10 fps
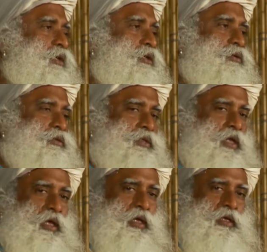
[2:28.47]
that you
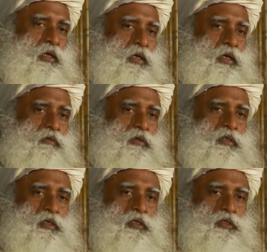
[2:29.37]
say,
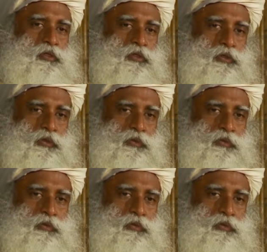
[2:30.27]
everything that you do,